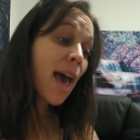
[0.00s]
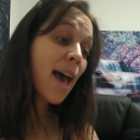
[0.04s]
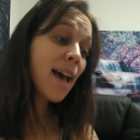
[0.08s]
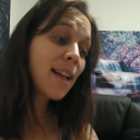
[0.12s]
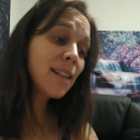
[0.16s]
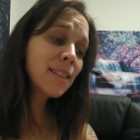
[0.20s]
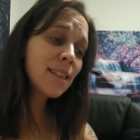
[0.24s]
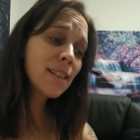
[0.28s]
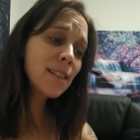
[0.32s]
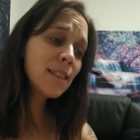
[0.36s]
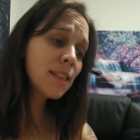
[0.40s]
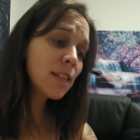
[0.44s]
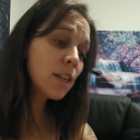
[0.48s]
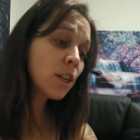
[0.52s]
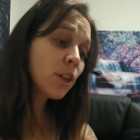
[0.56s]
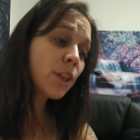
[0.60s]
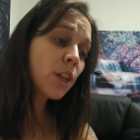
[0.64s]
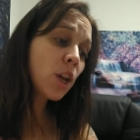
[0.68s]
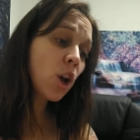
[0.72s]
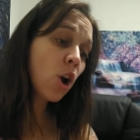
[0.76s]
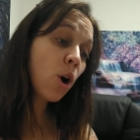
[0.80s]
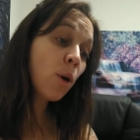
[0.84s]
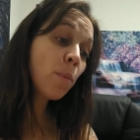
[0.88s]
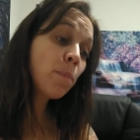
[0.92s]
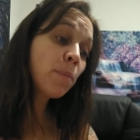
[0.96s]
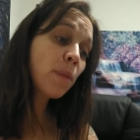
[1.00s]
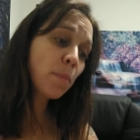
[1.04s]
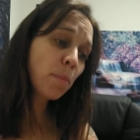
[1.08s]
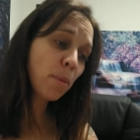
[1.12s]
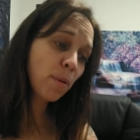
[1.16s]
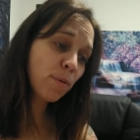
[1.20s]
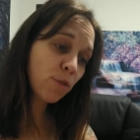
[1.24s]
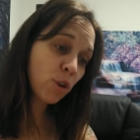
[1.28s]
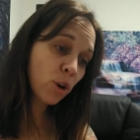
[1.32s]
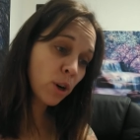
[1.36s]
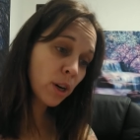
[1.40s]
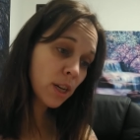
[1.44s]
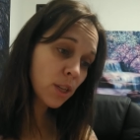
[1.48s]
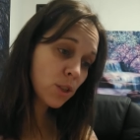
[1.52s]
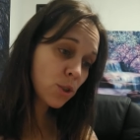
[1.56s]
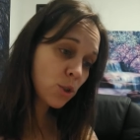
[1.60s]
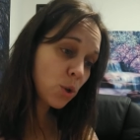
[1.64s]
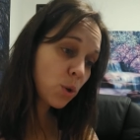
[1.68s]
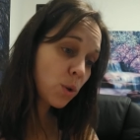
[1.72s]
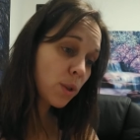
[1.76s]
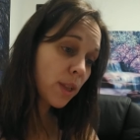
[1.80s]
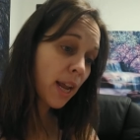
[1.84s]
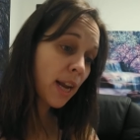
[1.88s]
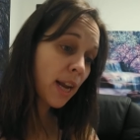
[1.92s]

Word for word: and sincerely hope that before it is too